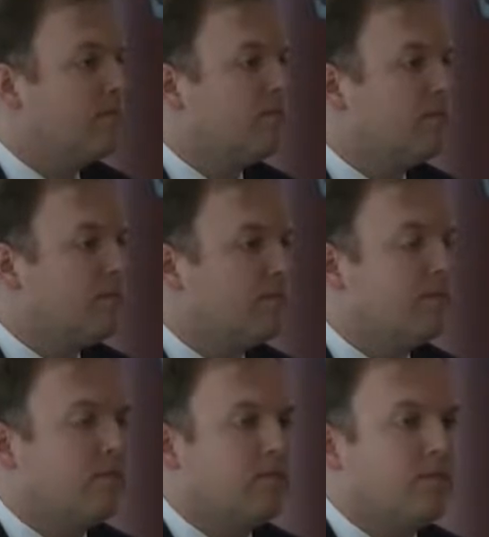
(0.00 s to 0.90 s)

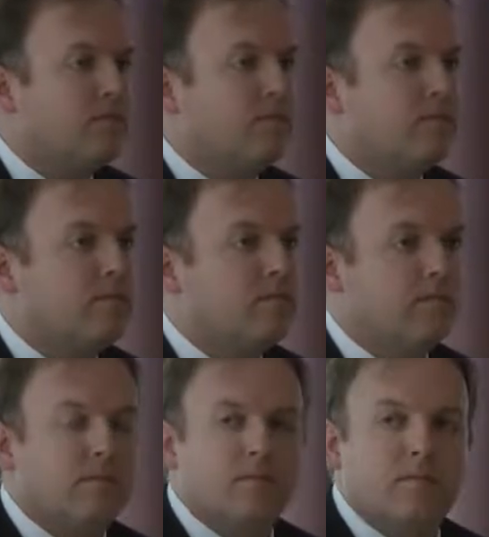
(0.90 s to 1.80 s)

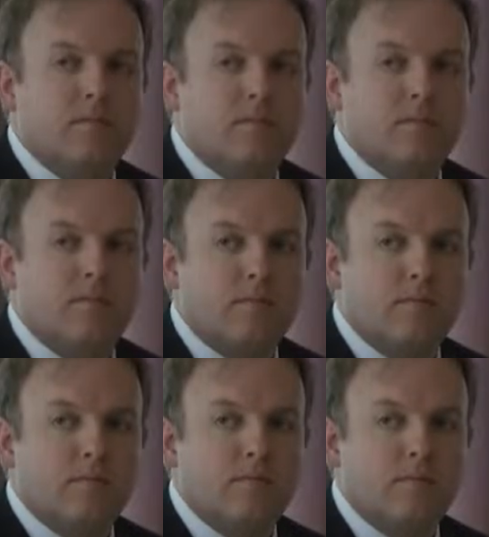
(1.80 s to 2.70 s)

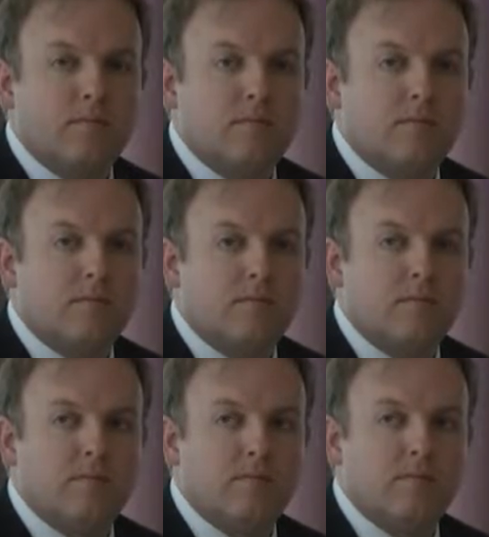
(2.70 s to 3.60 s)

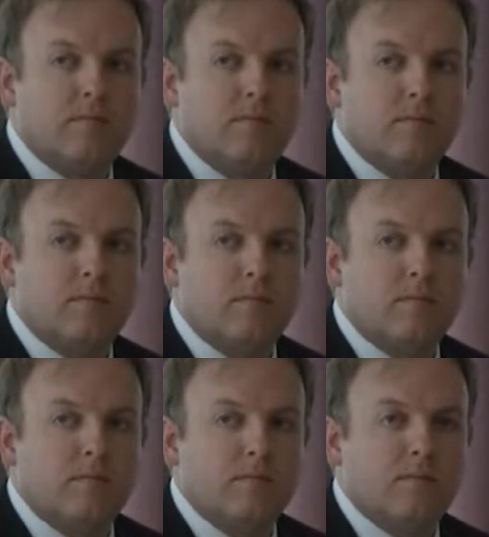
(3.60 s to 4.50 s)

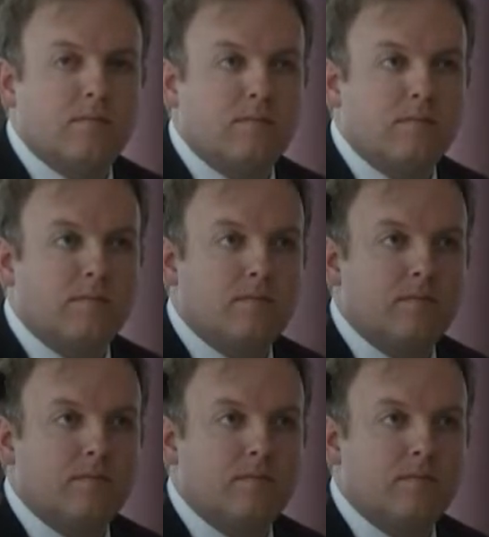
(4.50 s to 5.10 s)
(not speaking)